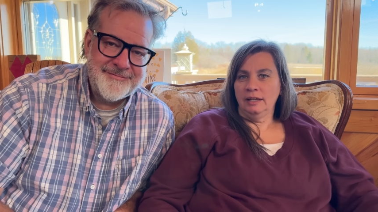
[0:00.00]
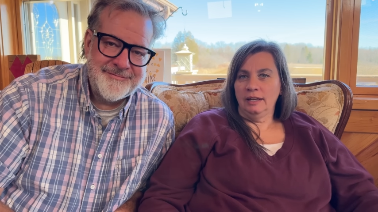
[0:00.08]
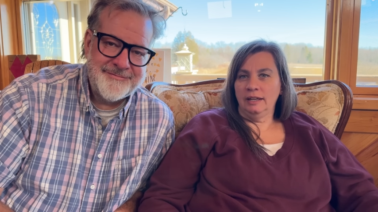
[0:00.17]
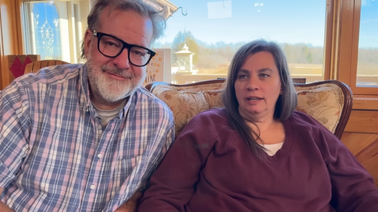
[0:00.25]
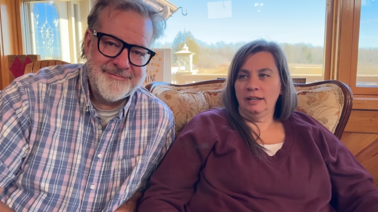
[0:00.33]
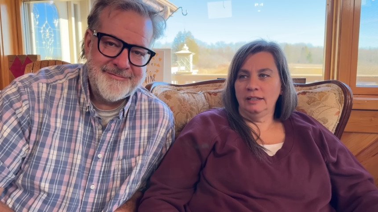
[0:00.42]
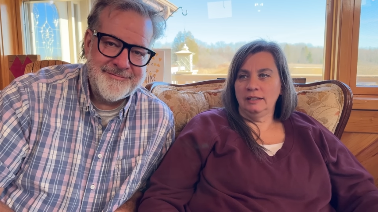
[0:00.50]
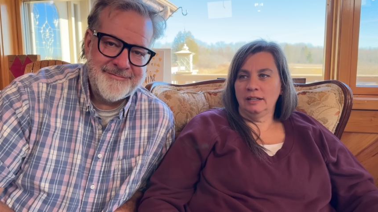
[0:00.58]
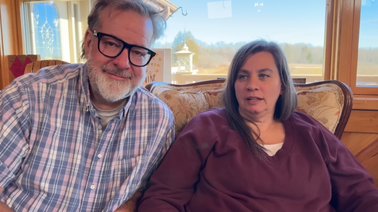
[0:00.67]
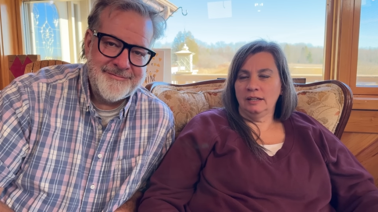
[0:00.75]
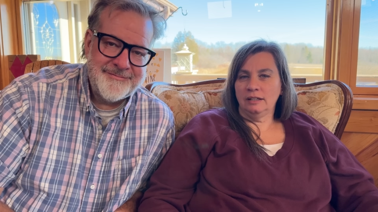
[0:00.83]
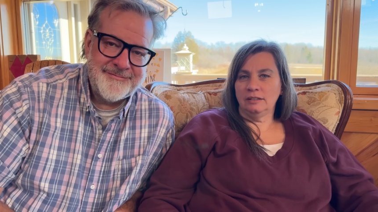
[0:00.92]
Speaker 1: and
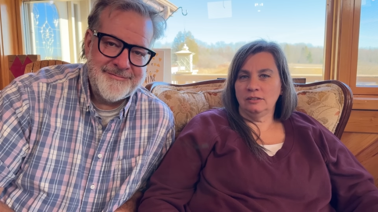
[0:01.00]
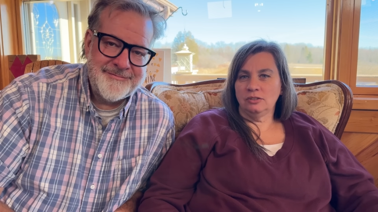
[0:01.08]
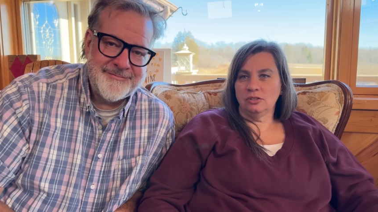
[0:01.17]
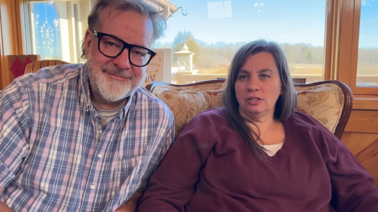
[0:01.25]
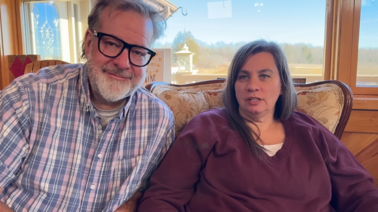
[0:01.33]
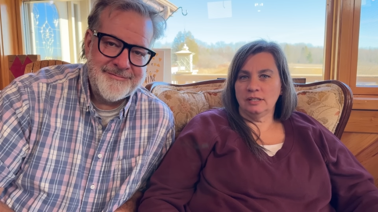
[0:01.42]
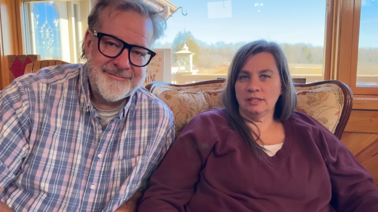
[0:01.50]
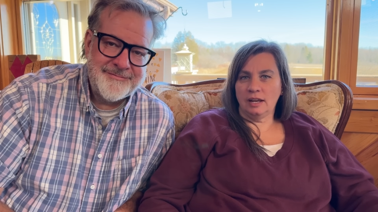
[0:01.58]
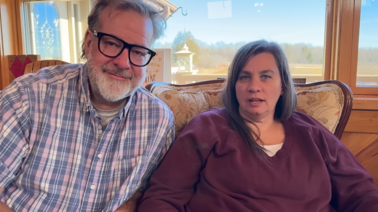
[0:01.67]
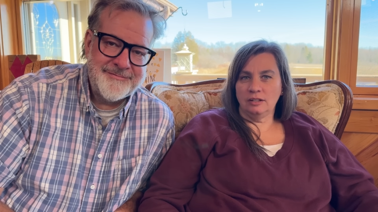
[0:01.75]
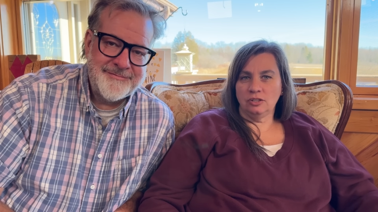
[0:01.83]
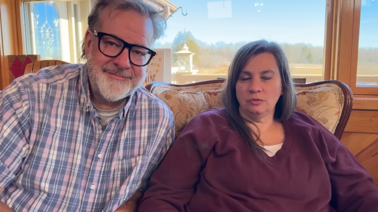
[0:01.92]
uh, she
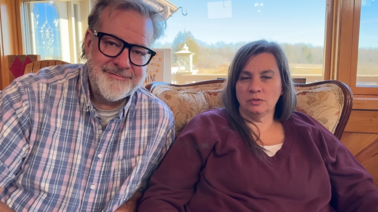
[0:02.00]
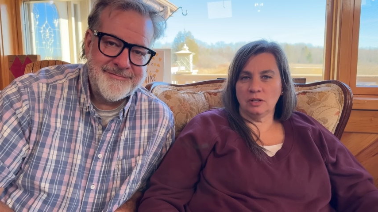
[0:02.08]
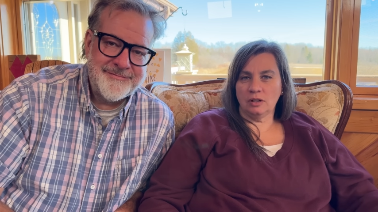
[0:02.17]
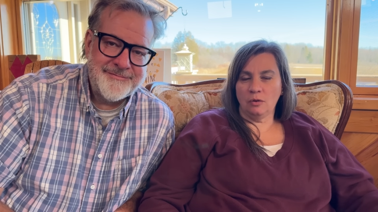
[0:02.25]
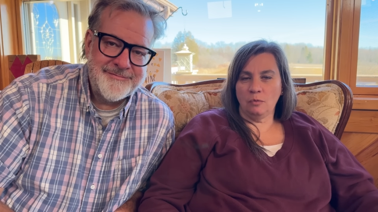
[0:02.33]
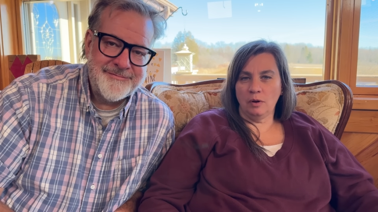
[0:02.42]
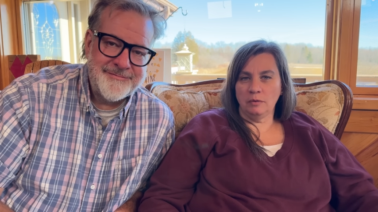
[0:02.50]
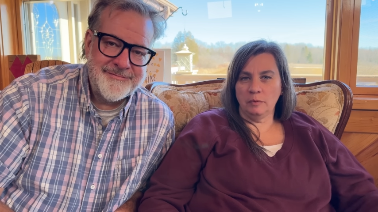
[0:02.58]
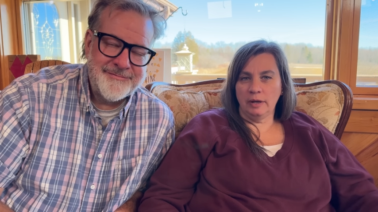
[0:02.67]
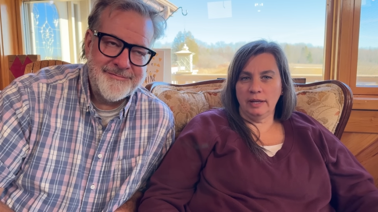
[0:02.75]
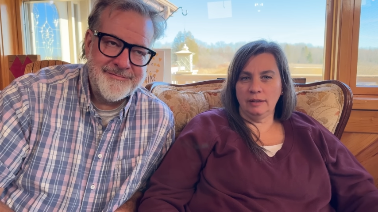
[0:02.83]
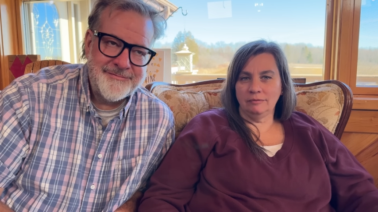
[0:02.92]
decided she was going to go one
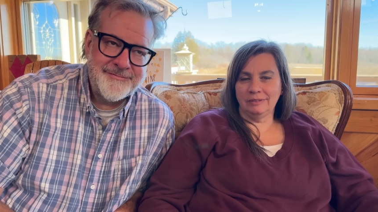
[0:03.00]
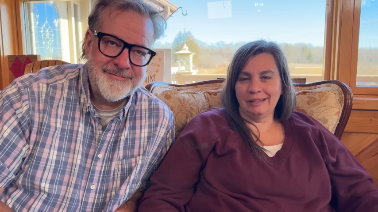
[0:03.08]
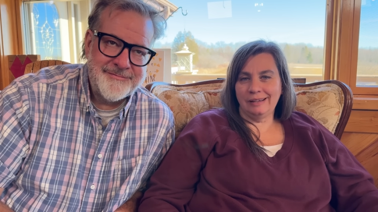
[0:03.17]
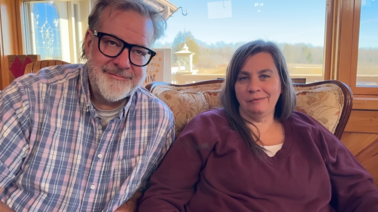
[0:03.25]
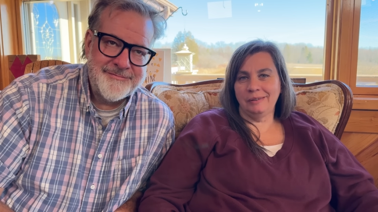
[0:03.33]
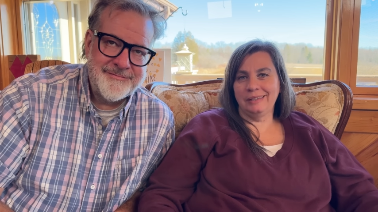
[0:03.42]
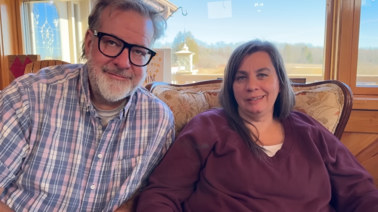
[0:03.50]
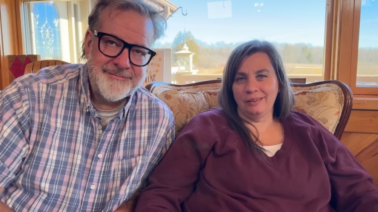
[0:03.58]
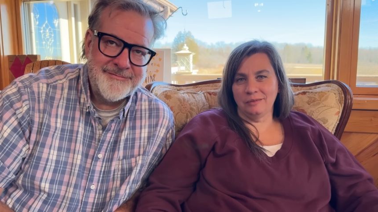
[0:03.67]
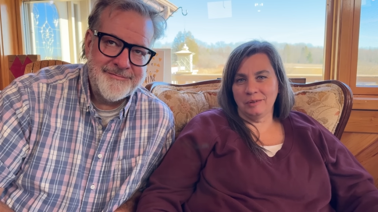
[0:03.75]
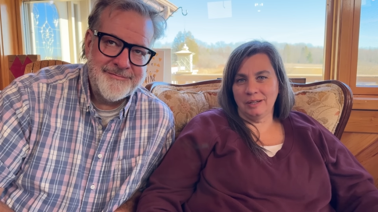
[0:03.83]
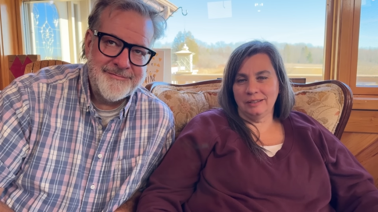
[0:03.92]
way, and I went the
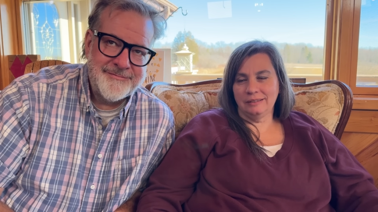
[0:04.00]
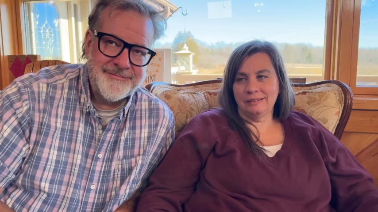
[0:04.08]
other way.